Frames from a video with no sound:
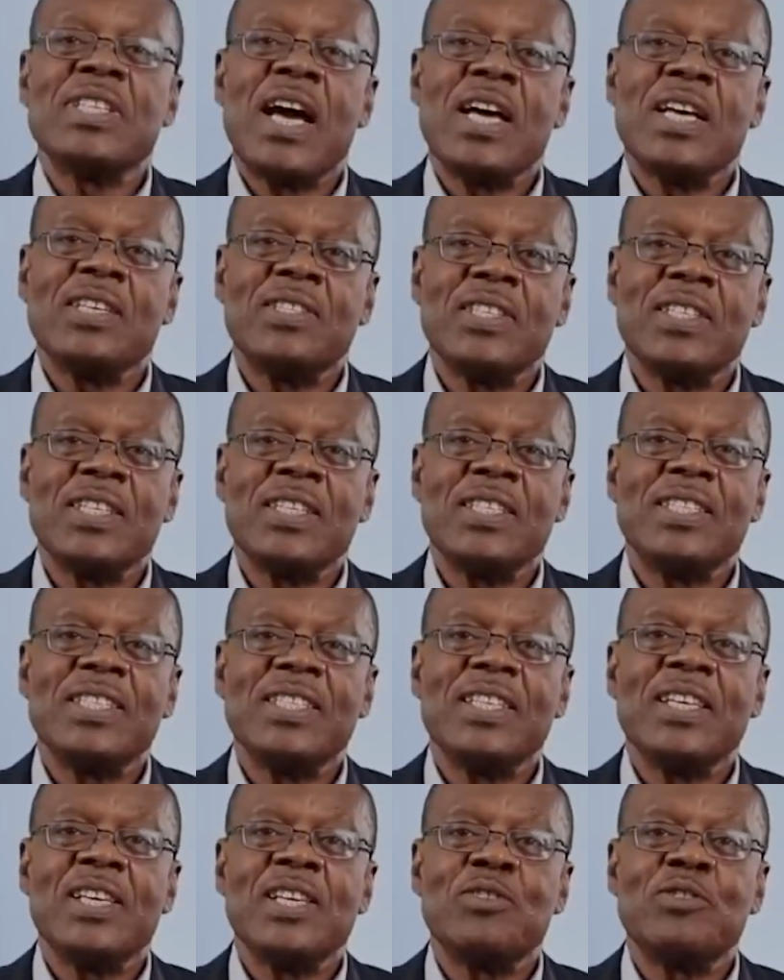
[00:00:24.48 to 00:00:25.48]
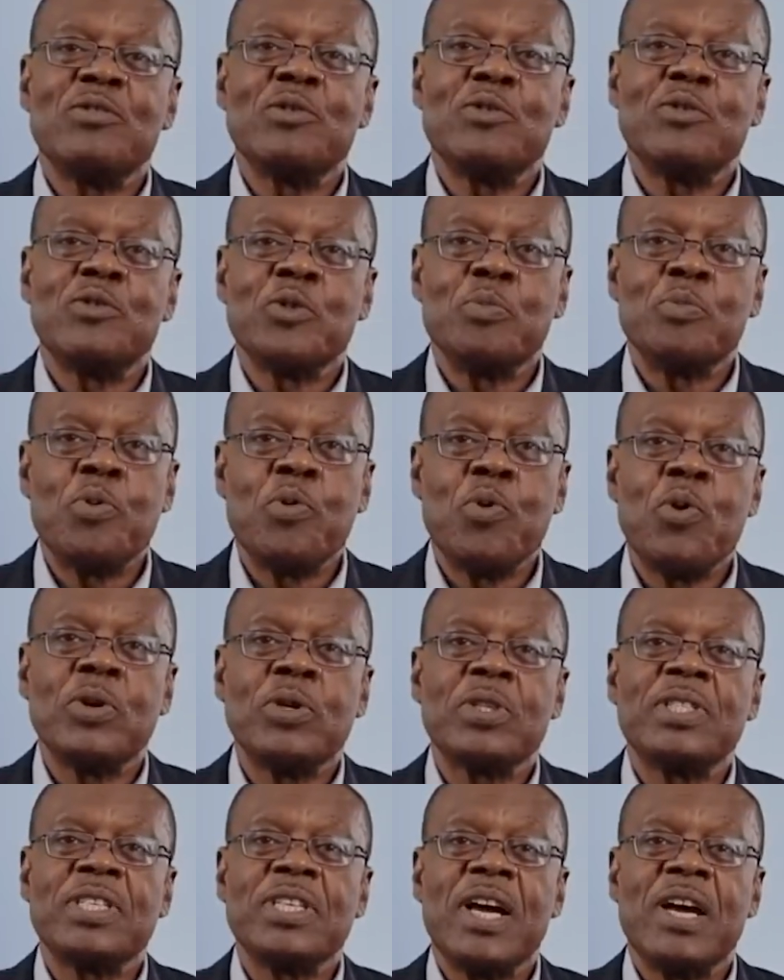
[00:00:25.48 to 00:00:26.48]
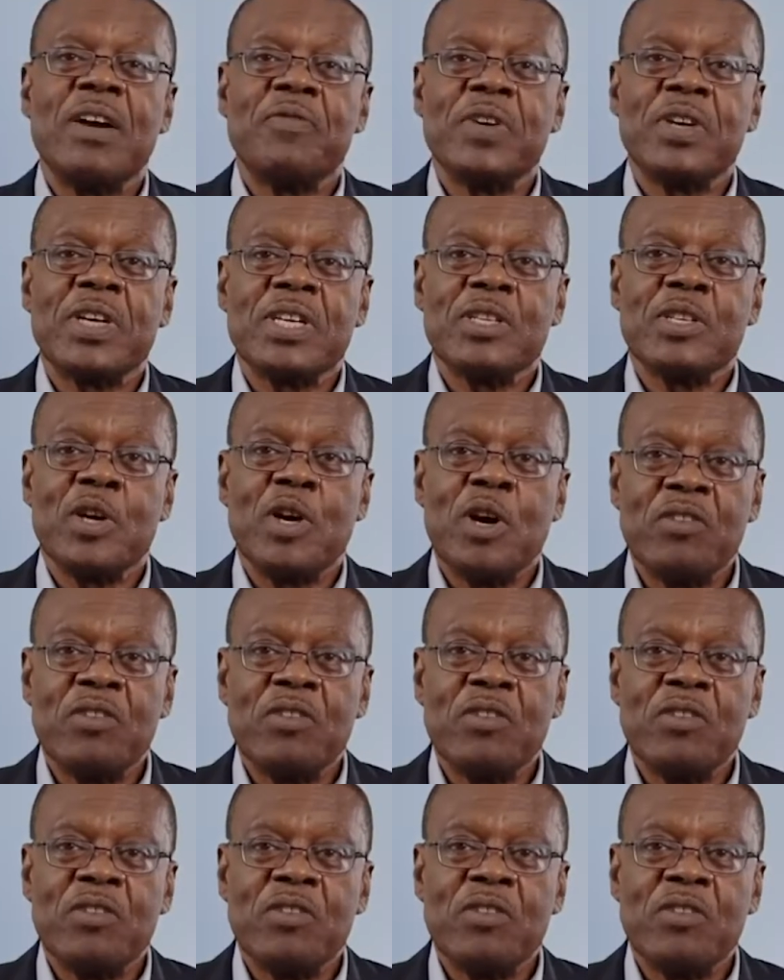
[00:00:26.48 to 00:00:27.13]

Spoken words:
at ACET is to support African